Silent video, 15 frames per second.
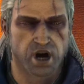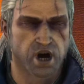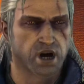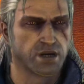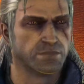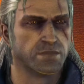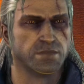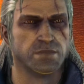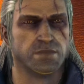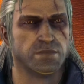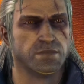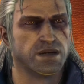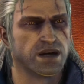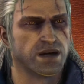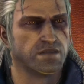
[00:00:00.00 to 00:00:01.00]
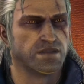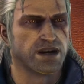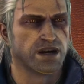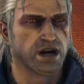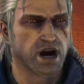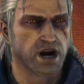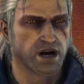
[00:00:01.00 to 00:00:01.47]
know, but I'll
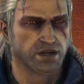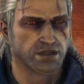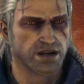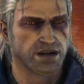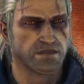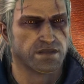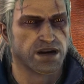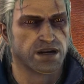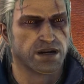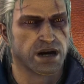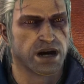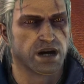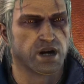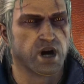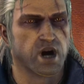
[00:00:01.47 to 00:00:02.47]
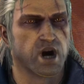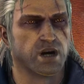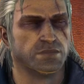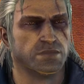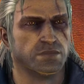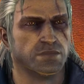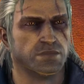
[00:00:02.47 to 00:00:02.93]
find out when I find
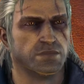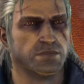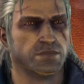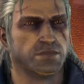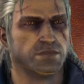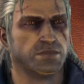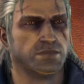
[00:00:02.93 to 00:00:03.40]
Letho.